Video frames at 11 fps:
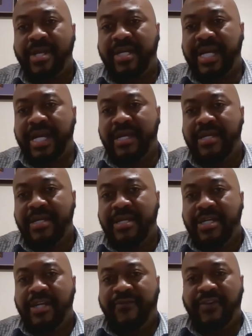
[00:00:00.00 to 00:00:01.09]
Okay?
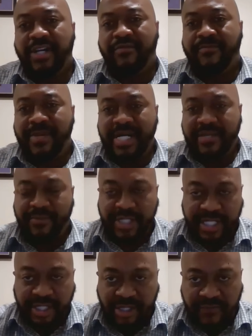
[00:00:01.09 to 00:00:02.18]
If you love money more
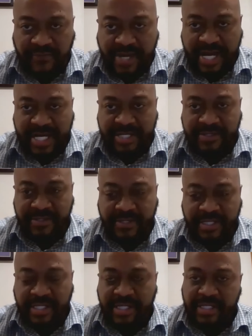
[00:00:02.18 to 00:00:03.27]
than you love God,
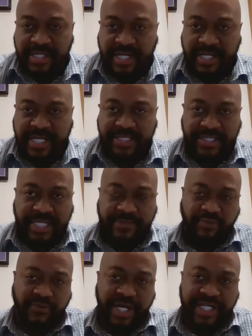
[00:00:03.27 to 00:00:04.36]
then there's a
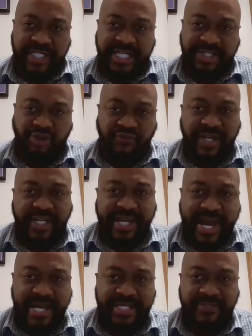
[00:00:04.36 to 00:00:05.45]
separation. There's a great
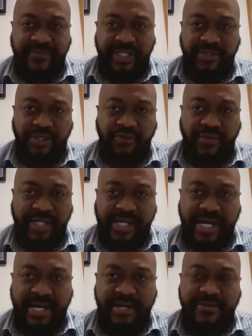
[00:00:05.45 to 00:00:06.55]
chasm between you and
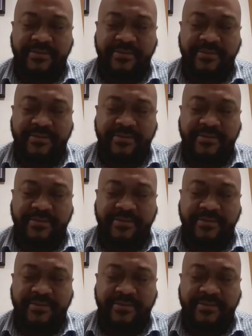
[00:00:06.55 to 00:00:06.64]
God.